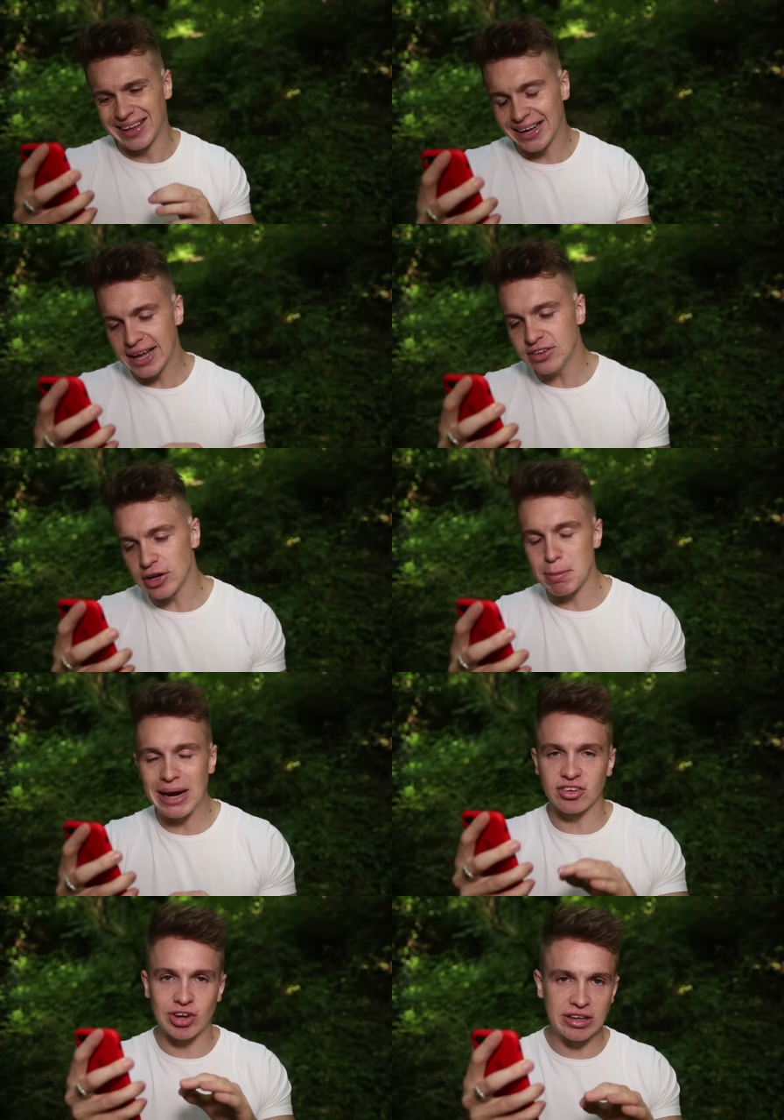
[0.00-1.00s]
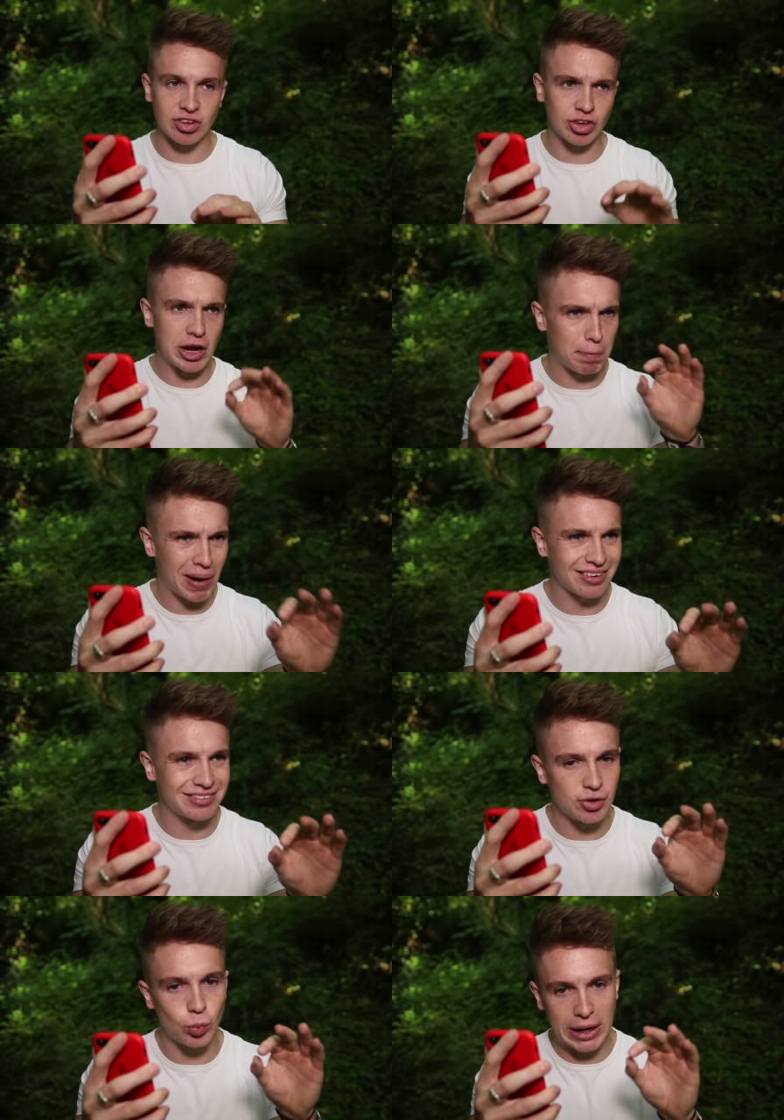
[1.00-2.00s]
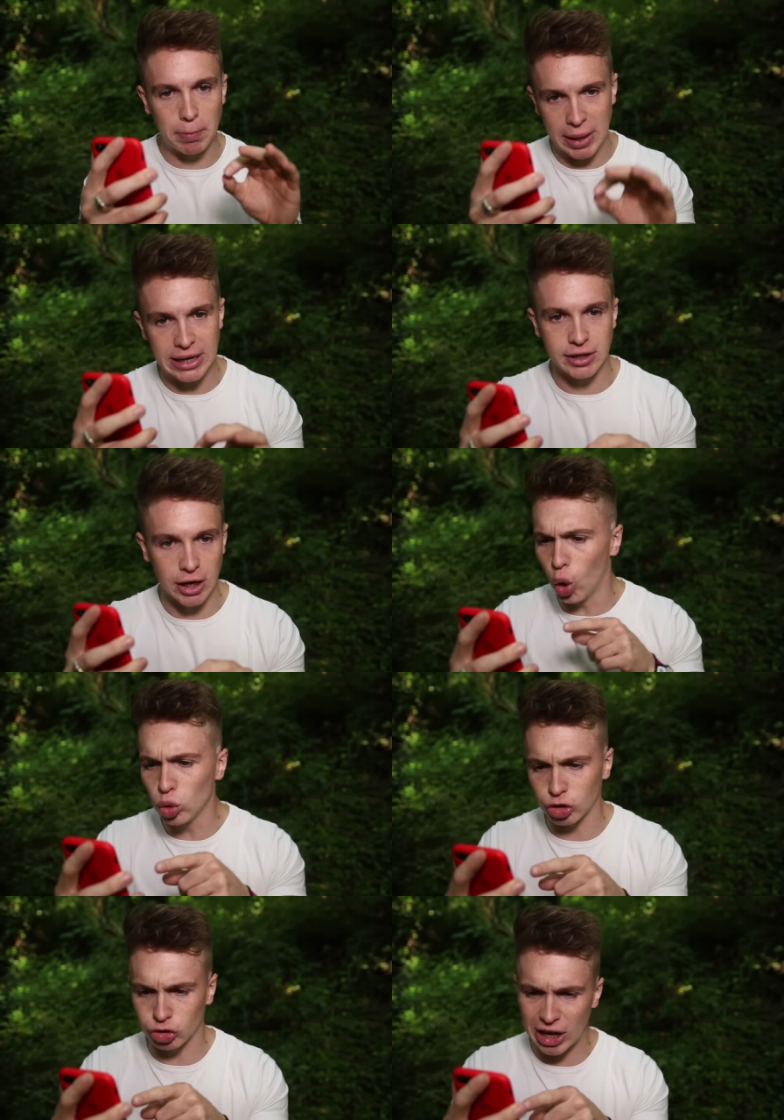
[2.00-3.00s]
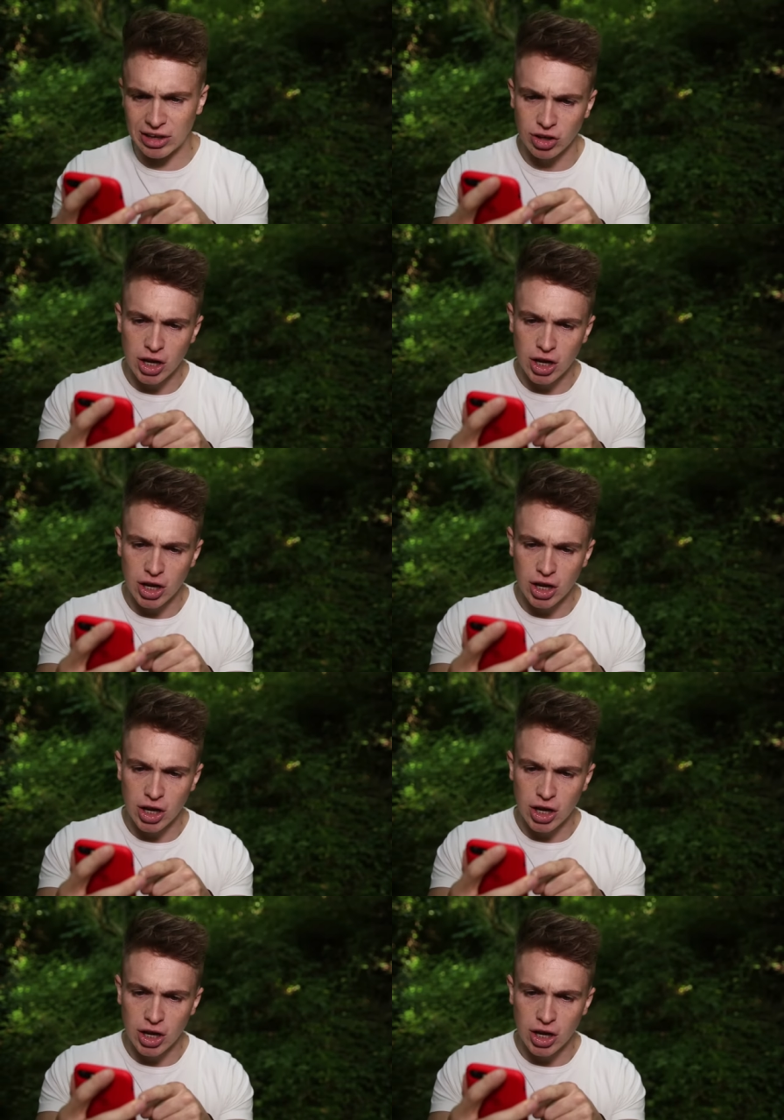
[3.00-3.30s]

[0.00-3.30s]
Now the geezer that made the changes to the plastic Wikipedia also said,